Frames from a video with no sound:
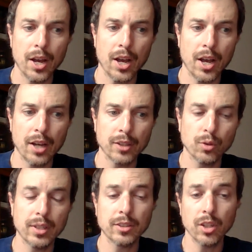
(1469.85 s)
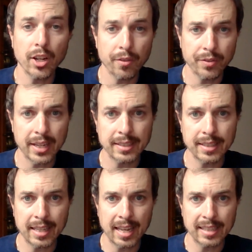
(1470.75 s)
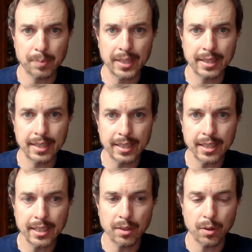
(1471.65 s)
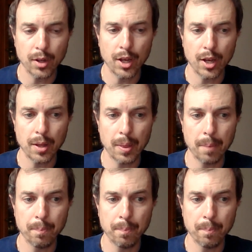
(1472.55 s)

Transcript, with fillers: Uh, so there's a lot of tests that has been needed, uh,